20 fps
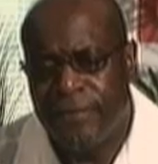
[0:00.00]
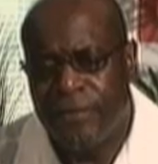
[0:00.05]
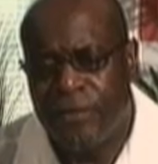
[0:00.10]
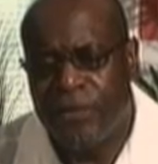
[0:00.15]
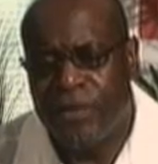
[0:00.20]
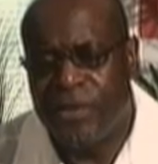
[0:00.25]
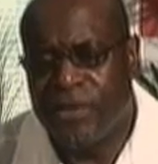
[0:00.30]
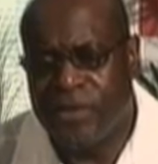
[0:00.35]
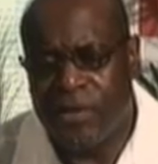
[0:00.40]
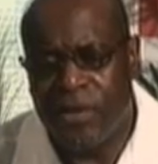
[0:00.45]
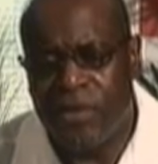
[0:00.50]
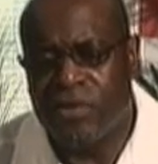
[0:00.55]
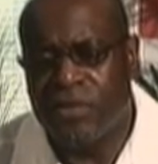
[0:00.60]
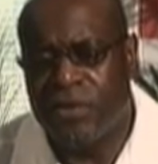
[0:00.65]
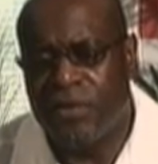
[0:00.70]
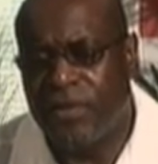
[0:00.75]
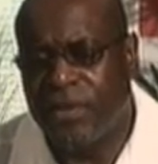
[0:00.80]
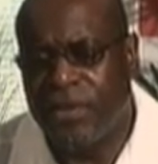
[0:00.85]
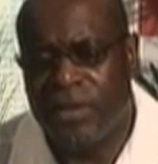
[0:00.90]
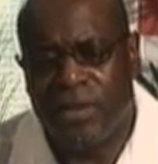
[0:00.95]
the
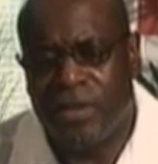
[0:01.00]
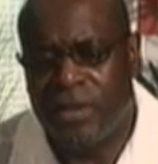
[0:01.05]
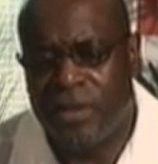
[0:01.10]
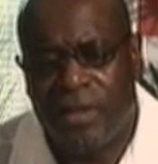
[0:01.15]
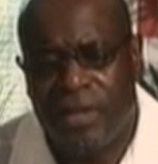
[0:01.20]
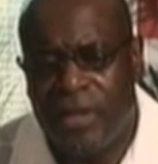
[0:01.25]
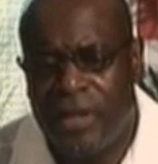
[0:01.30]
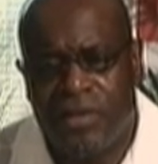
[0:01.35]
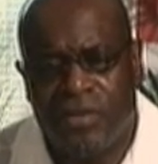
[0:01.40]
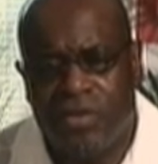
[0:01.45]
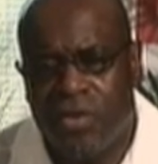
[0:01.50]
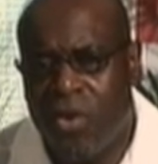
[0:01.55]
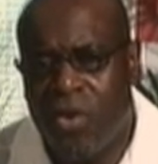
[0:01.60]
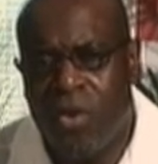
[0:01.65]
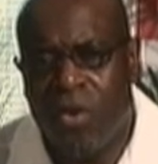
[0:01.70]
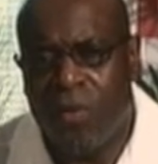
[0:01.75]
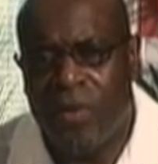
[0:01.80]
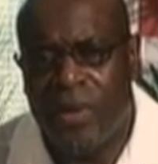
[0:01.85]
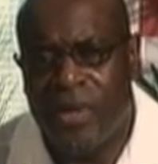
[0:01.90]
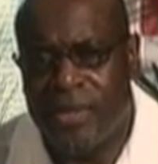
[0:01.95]
results of it is
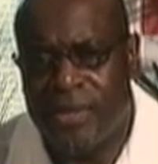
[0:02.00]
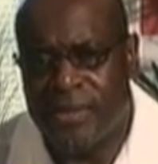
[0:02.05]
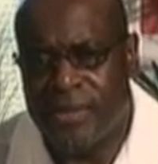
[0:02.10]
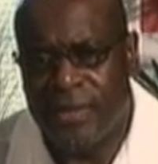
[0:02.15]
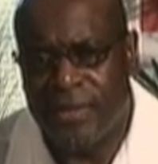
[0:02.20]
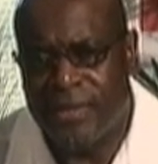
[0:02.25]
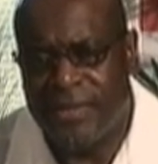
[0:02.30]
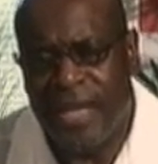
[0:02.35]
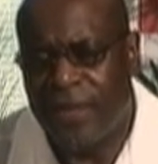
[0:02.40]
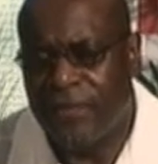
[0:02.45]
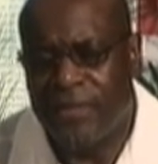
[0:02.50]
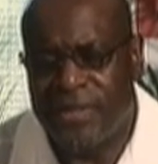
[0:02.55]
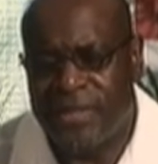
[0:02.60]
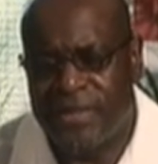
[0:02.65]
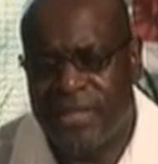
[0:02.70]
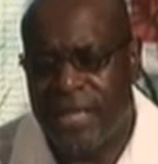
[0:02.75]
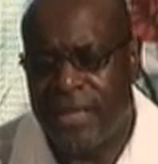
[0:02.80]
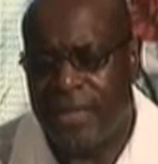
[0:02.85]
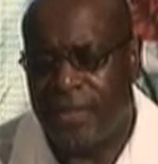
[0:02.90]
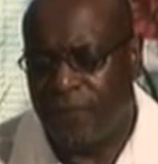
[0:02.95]
always
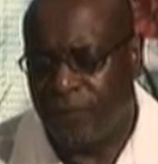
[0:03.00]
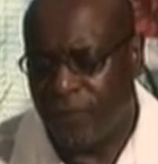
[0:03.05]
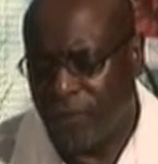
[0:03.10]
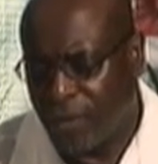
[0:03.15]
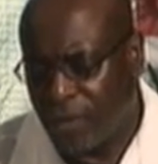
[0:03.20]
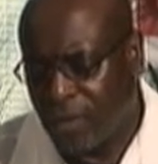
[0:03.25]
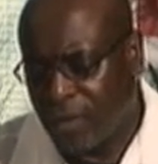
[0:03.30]
devastating.